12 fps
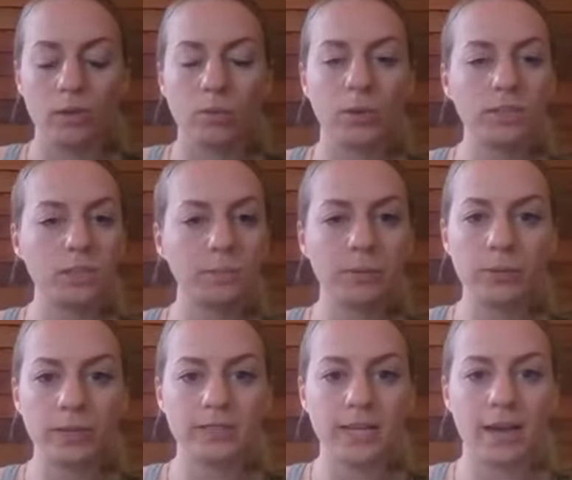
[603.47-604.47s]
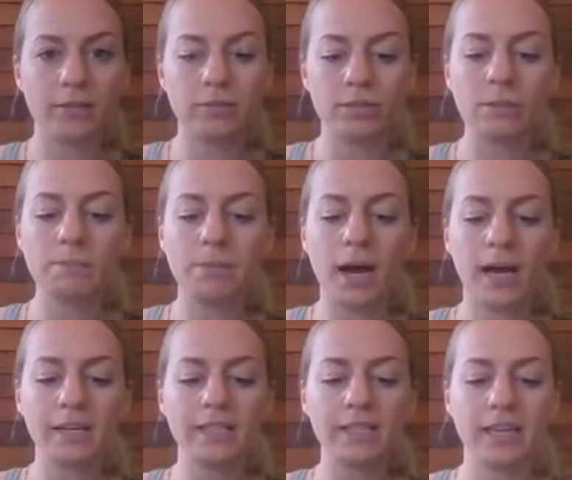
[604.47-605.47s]
once it's broken down, your
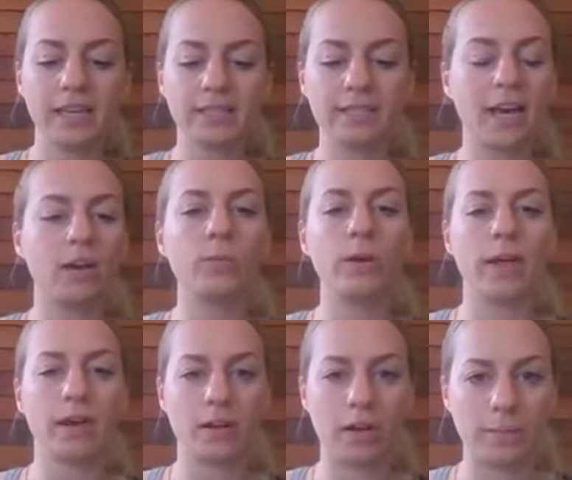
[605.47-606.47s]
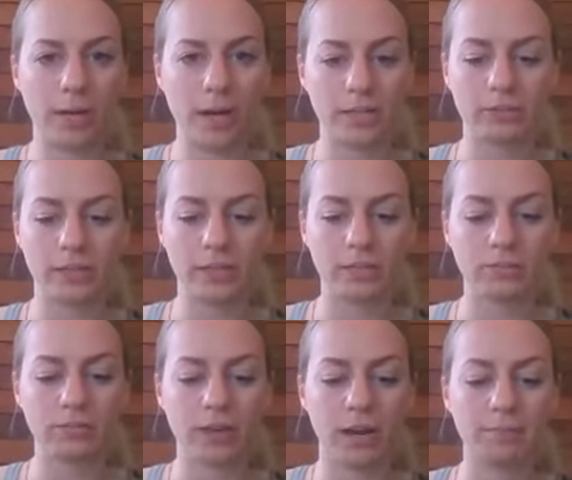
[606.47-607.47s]
body can't tell where that carbohydrate is
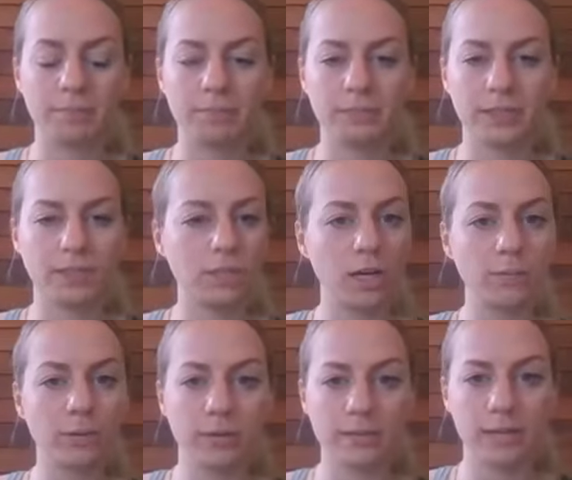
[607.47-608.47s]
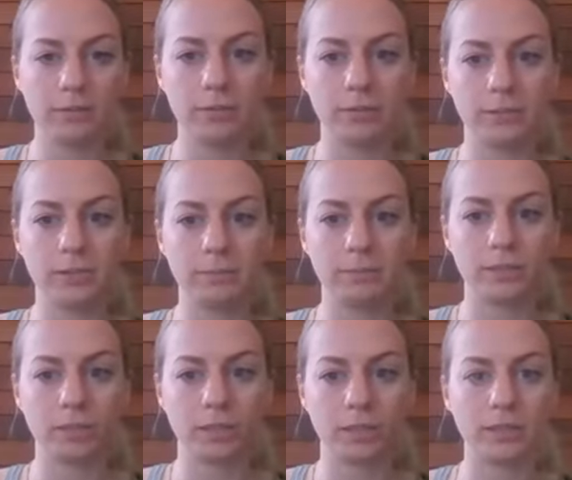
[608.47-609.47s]
from because it's all broken down into those simple
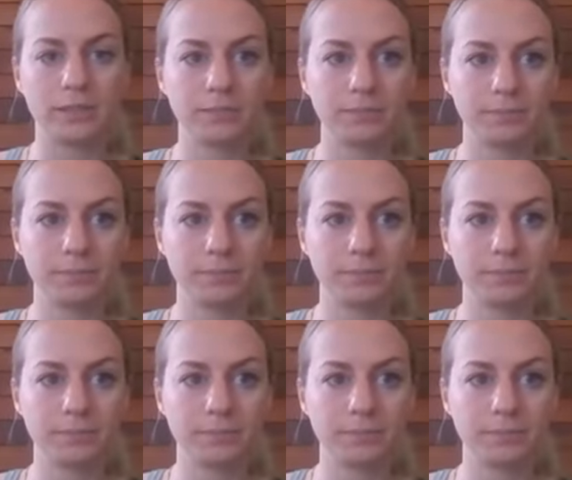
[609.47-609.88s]
sugars.